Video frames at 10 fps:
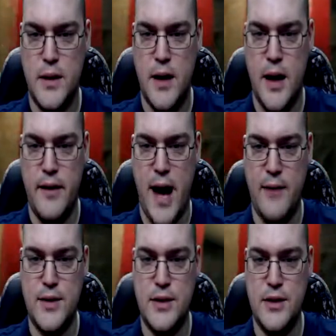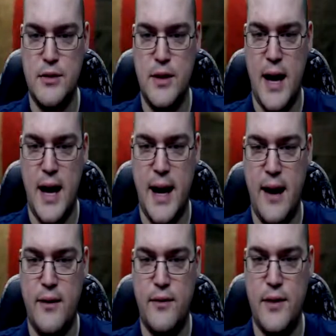I obviously do not
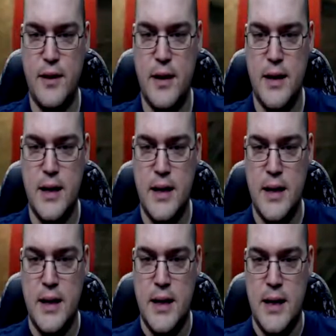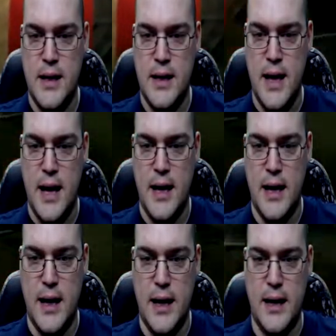have
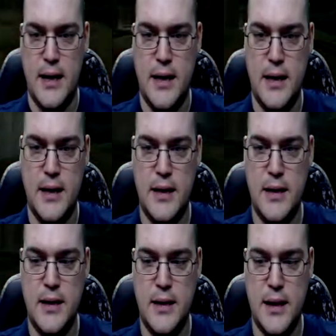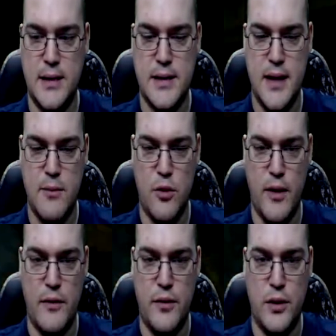a sniper
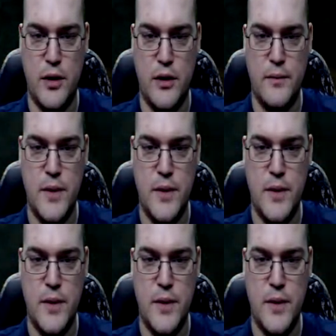rifle here.